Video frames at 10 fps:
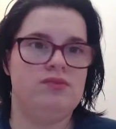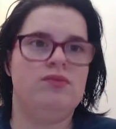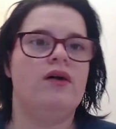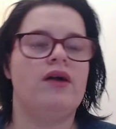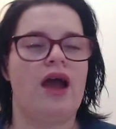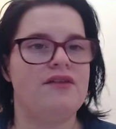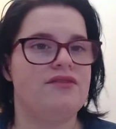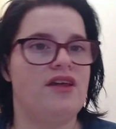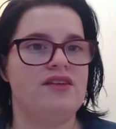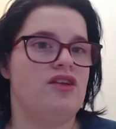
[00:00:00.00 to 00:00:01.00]
what kind of
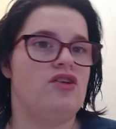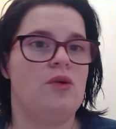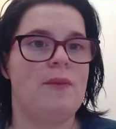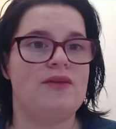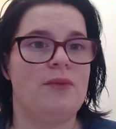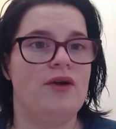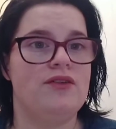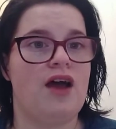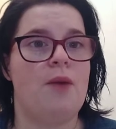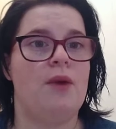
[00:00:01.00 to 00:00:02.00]
things I do in my spare
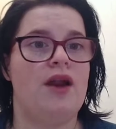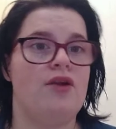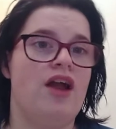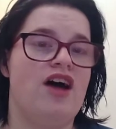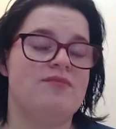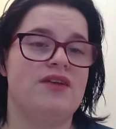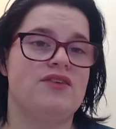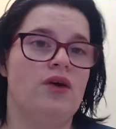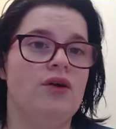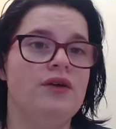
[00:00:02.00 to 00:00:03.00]
time when I don't have my
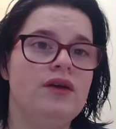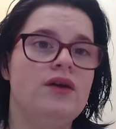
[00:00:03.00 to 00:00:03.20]
son.